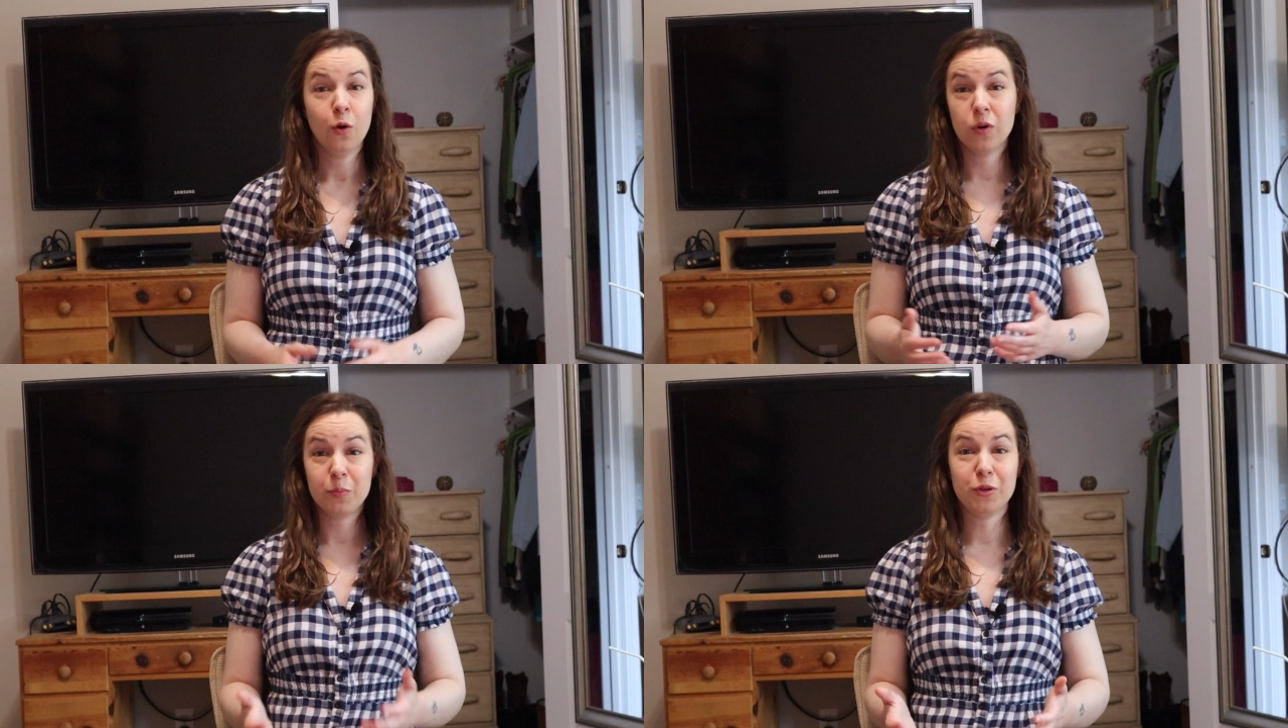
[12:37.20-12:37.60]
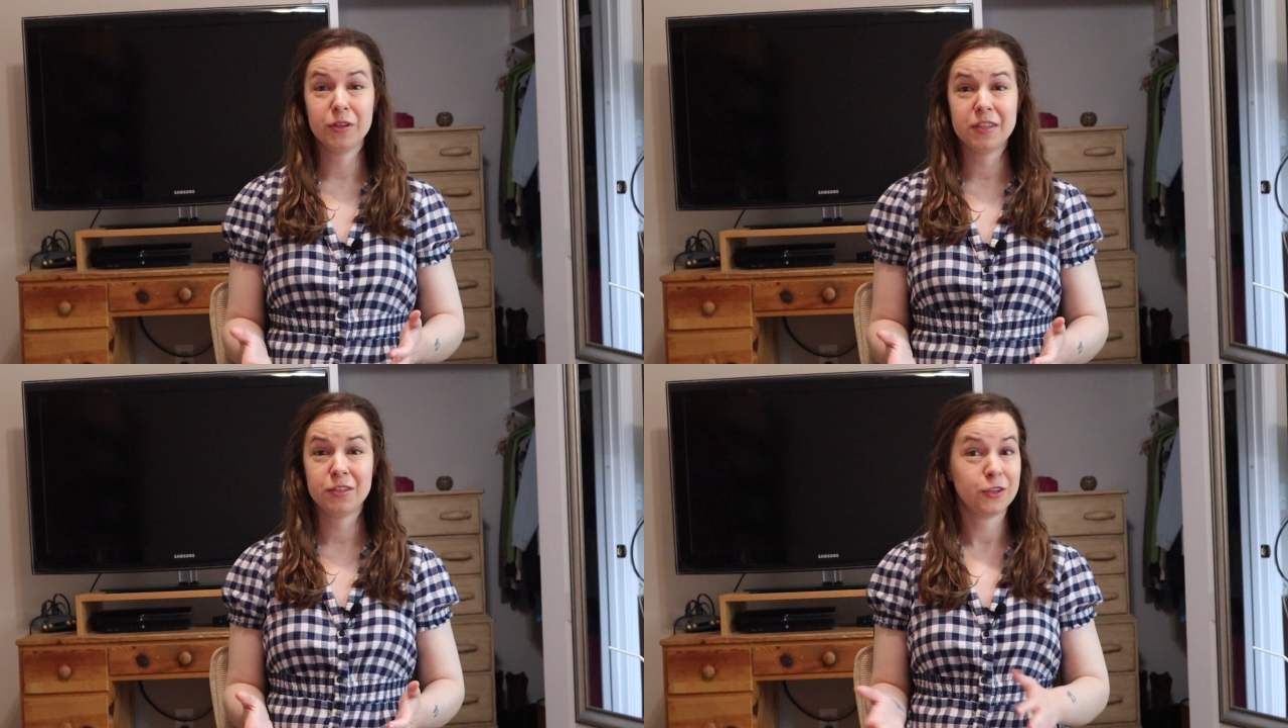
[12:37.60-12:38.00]
When
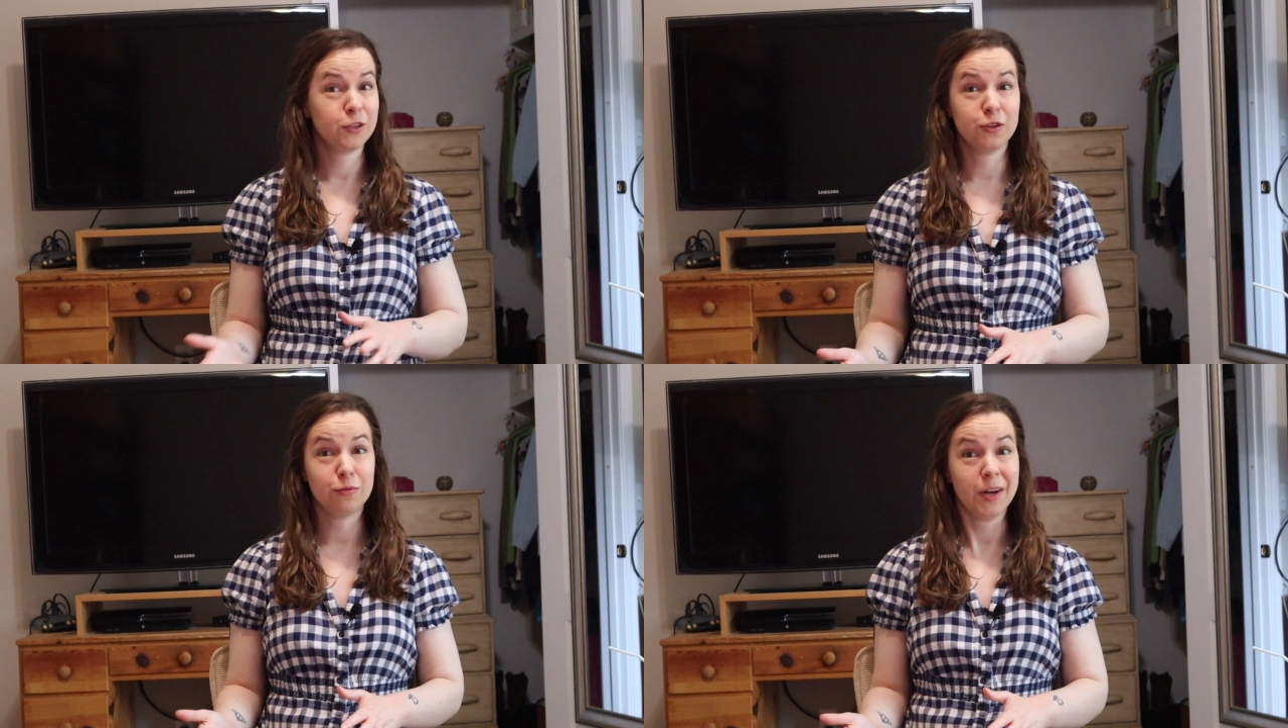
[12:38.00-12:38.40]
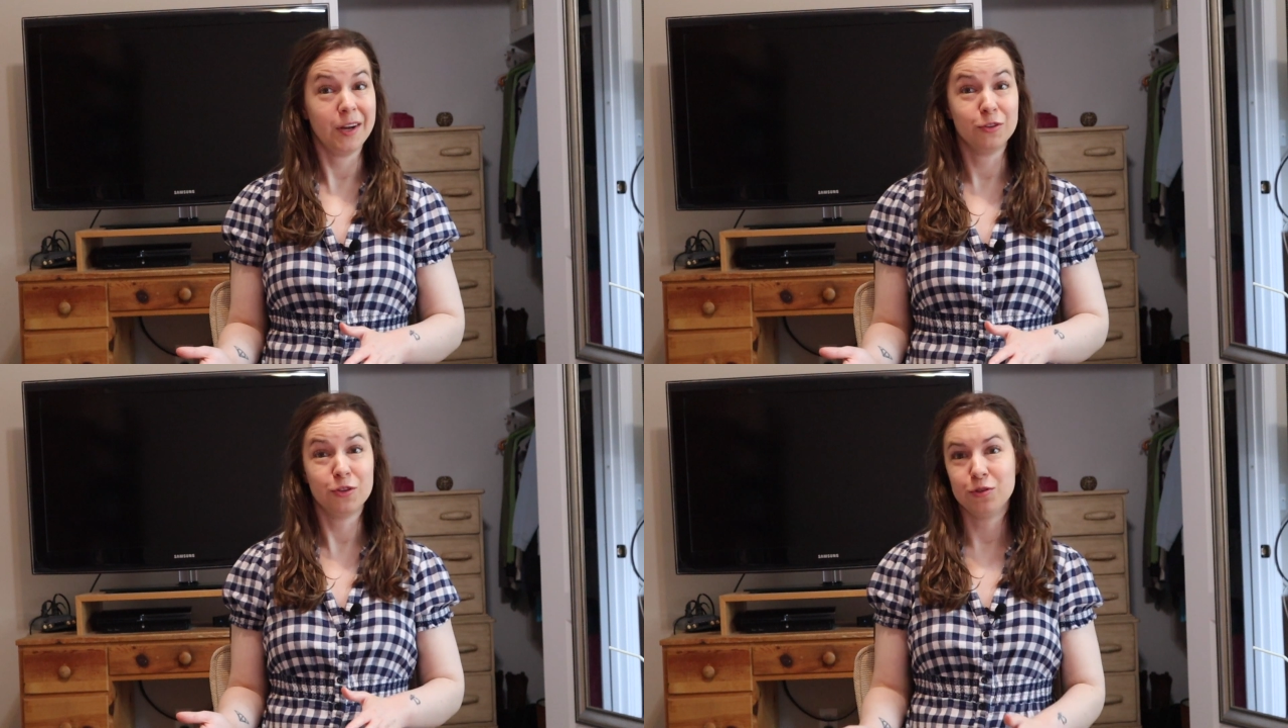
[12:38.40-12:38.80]
police turned
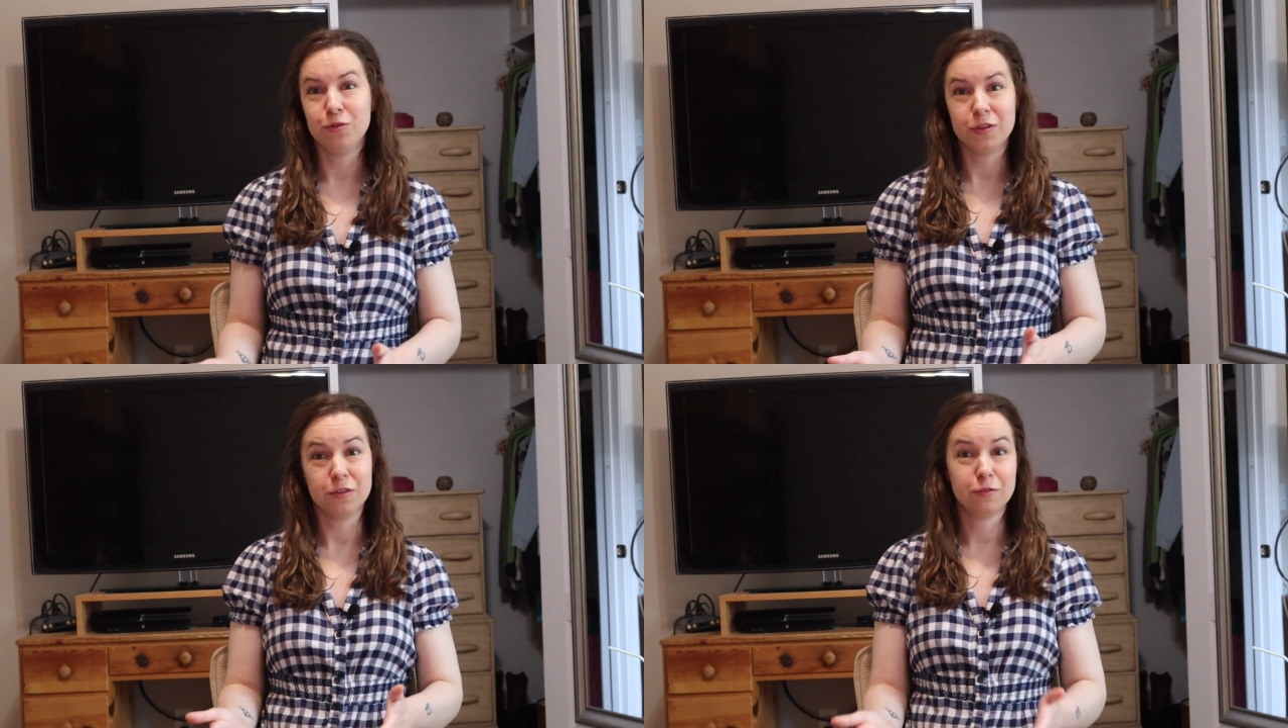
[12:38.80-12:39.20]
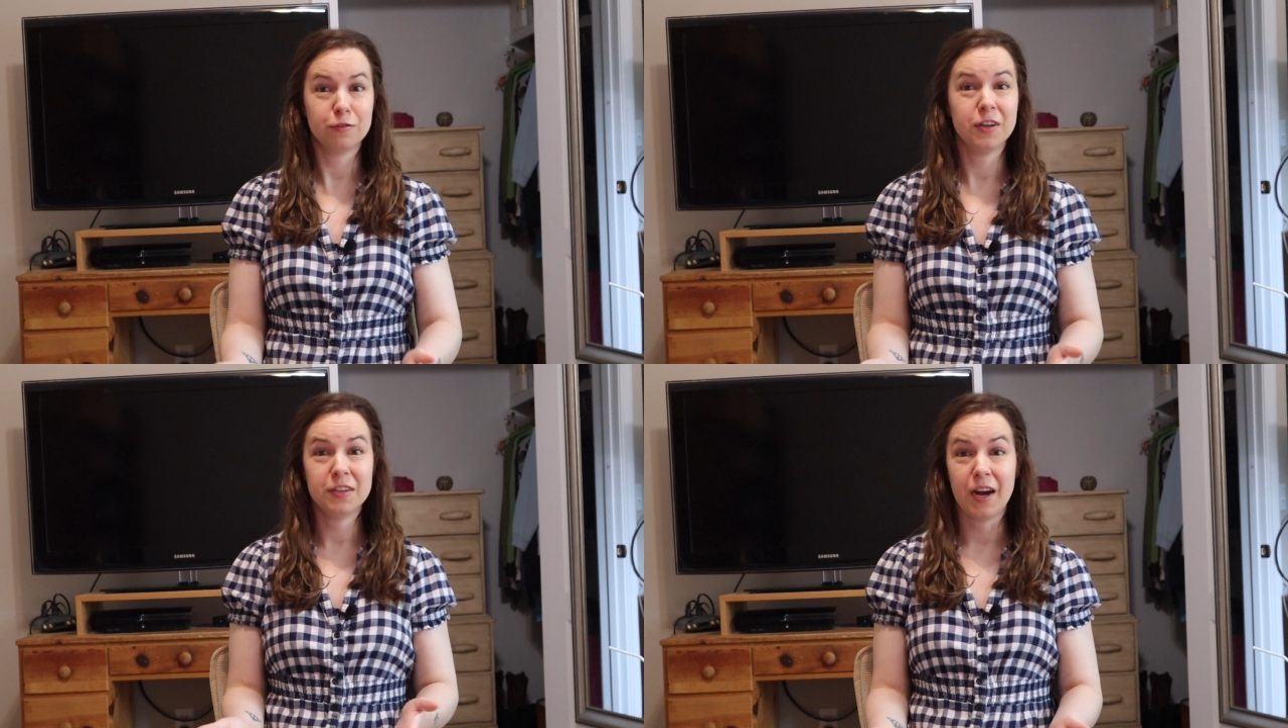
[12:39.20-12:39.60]
around to confront